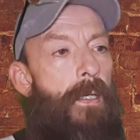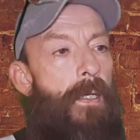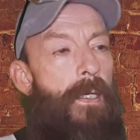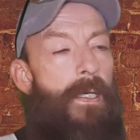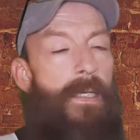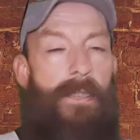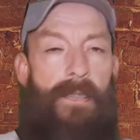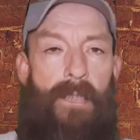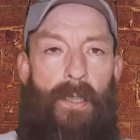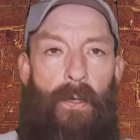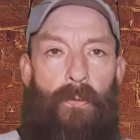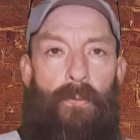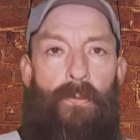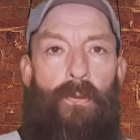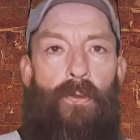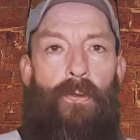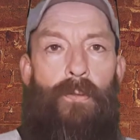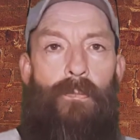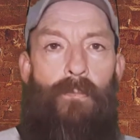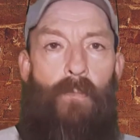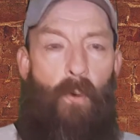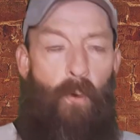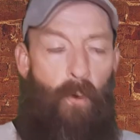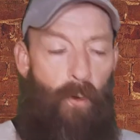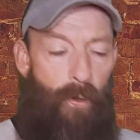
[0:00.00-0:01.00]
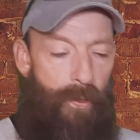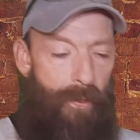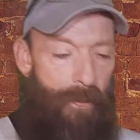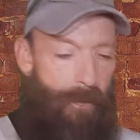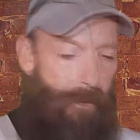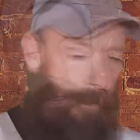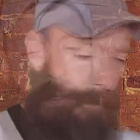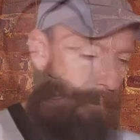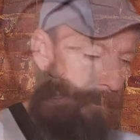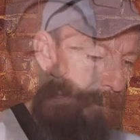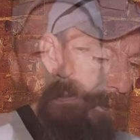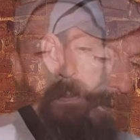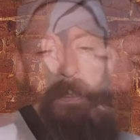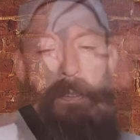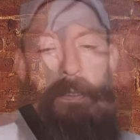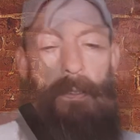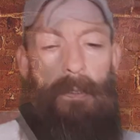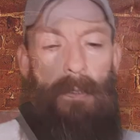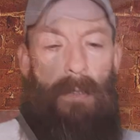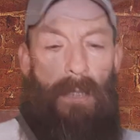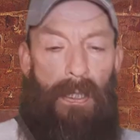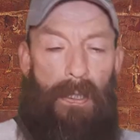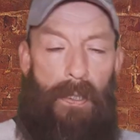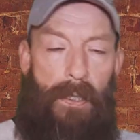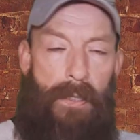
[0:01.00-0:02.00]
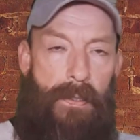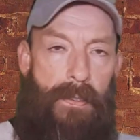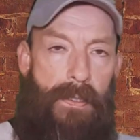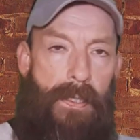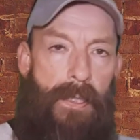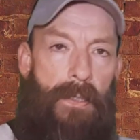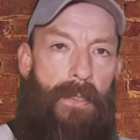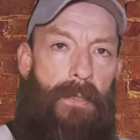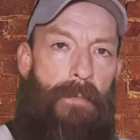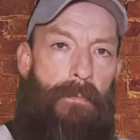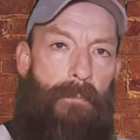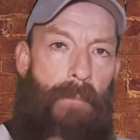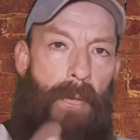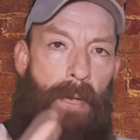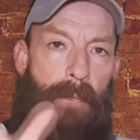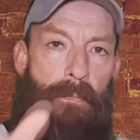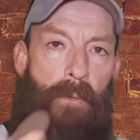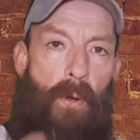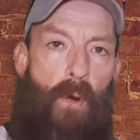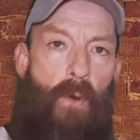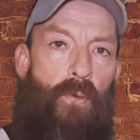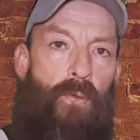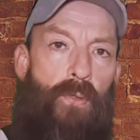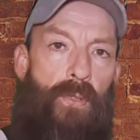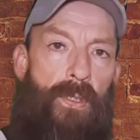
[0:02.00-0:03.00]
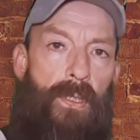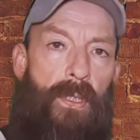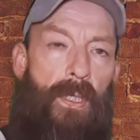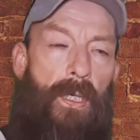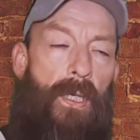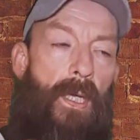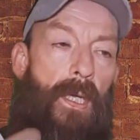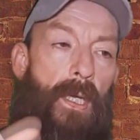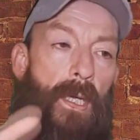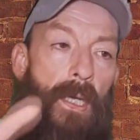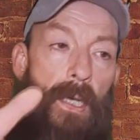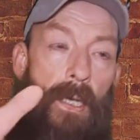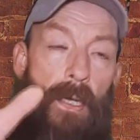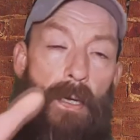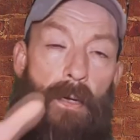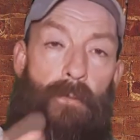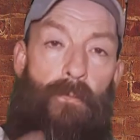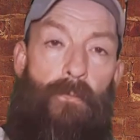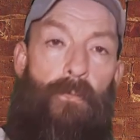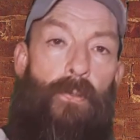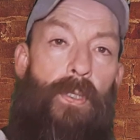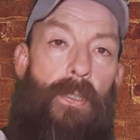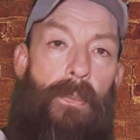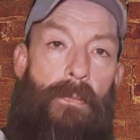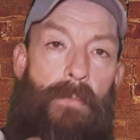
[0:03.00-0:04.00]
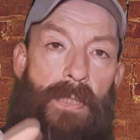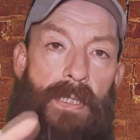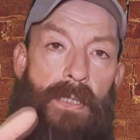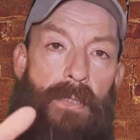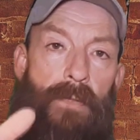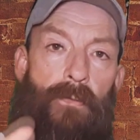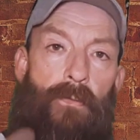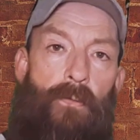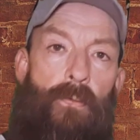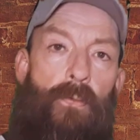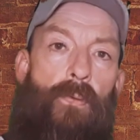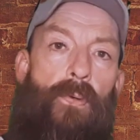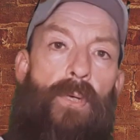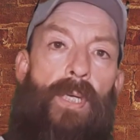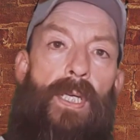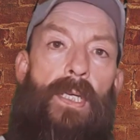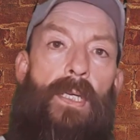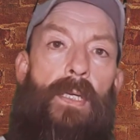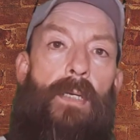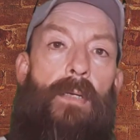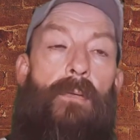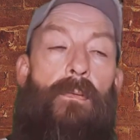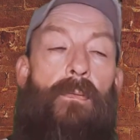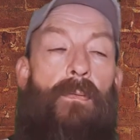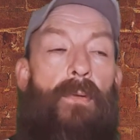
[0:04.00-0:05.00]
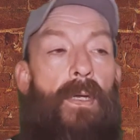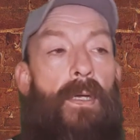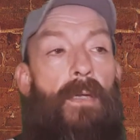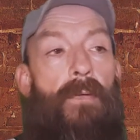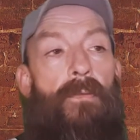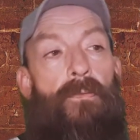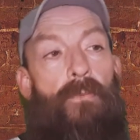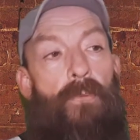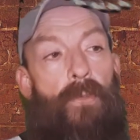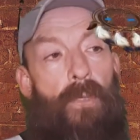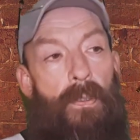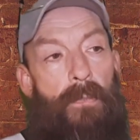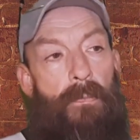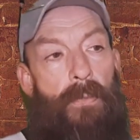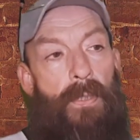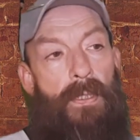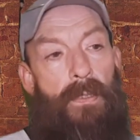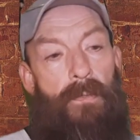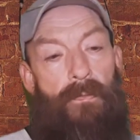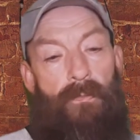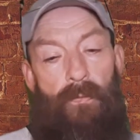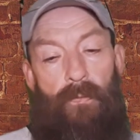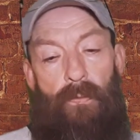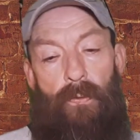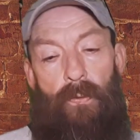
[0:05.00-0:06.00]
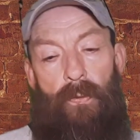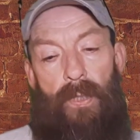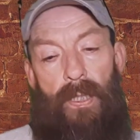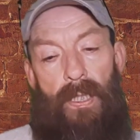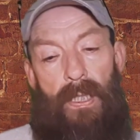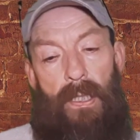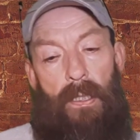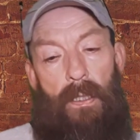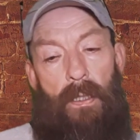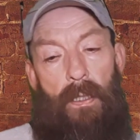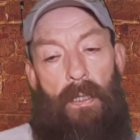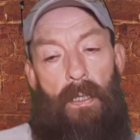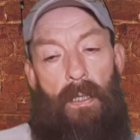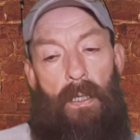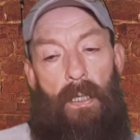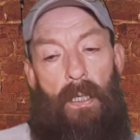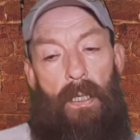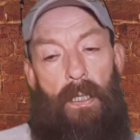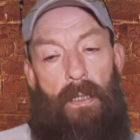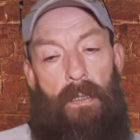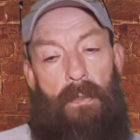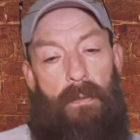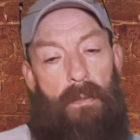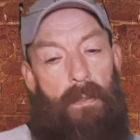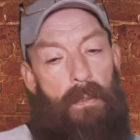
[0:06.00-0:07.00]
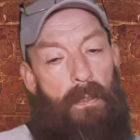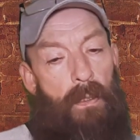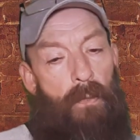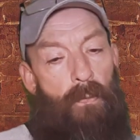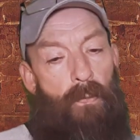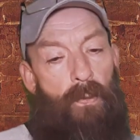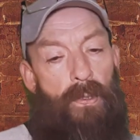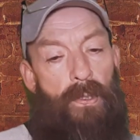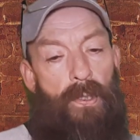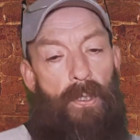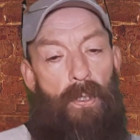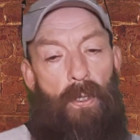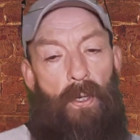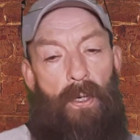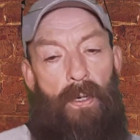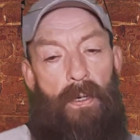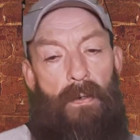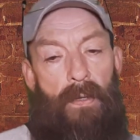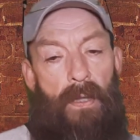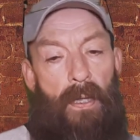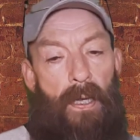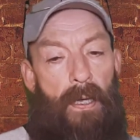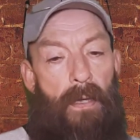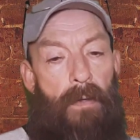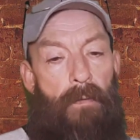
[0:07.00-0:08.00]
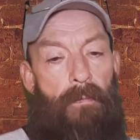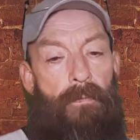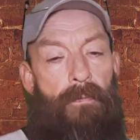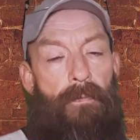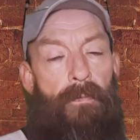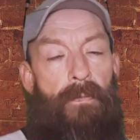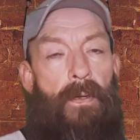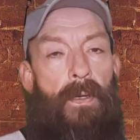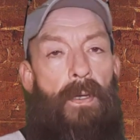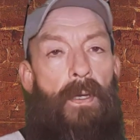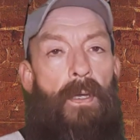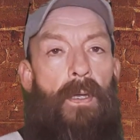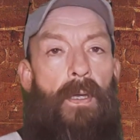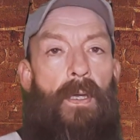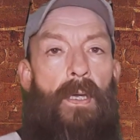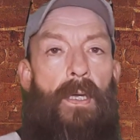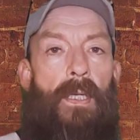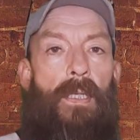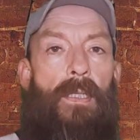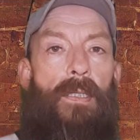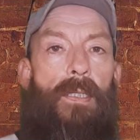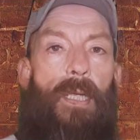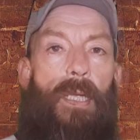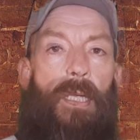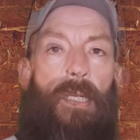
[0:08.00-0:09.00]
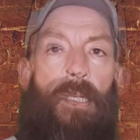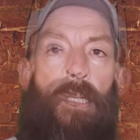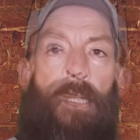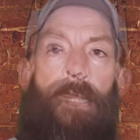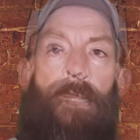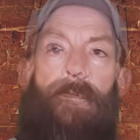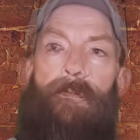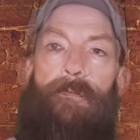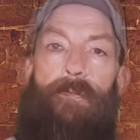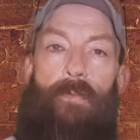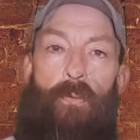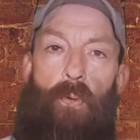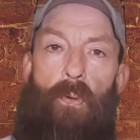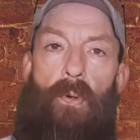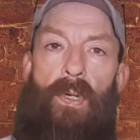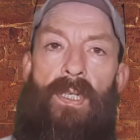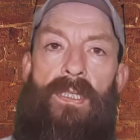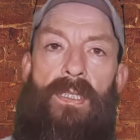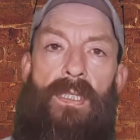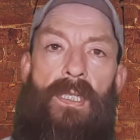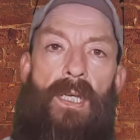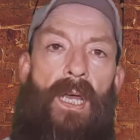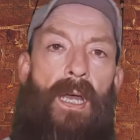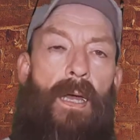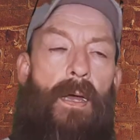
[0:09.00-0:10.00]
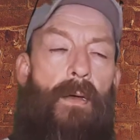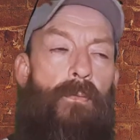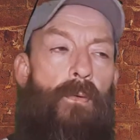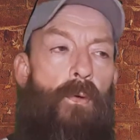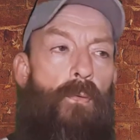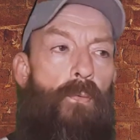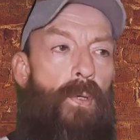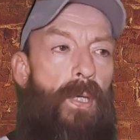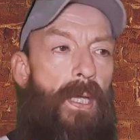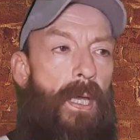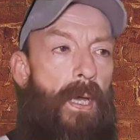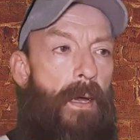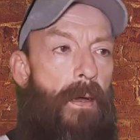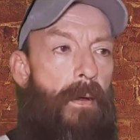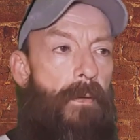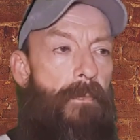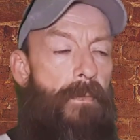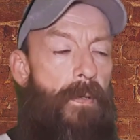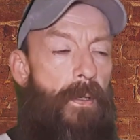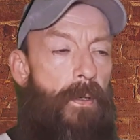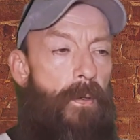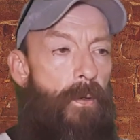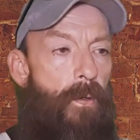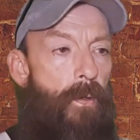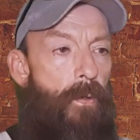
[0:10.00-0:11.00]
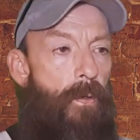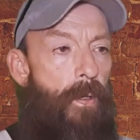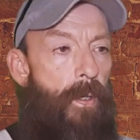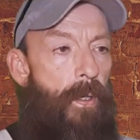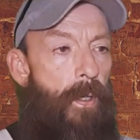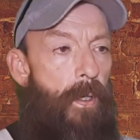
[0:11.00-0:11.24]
south of the border. And like I said in my post, freedom isn't free, right? Freedom isn't free. There was a lot of life taken for us to have what we have here,